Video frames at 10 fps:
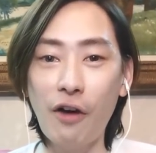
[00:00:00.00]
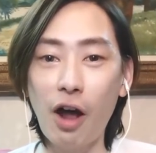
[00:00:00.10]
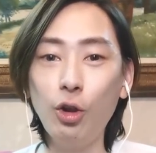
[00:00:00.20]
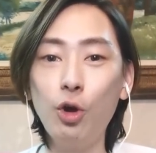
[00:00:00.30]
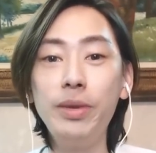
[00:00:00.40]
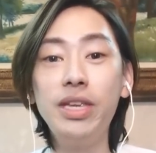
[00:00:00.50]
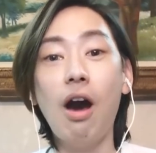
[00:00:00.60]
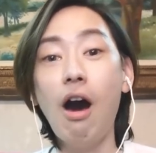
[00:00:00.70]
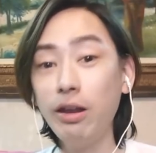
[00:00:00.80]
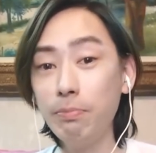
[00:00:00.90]
to follow
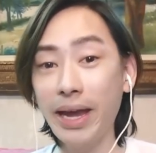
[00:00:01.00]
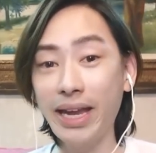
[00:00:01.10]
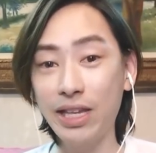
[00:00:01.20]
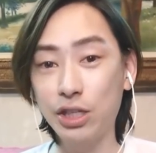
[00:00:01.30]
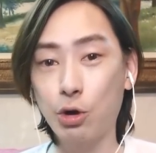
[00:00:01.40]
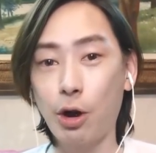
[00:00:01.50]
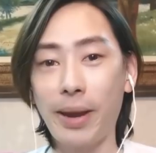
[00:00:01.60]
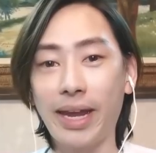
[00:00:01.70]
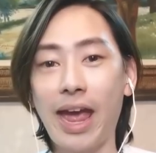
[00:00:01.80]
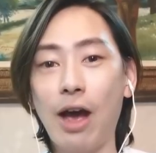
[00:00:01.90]
me on my
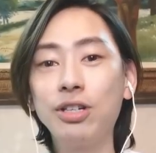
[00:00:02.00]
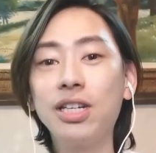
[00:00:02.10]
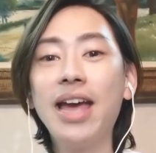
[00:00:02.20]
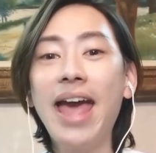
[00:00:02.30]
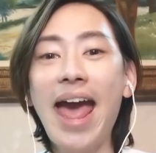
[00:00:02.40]
Instagram account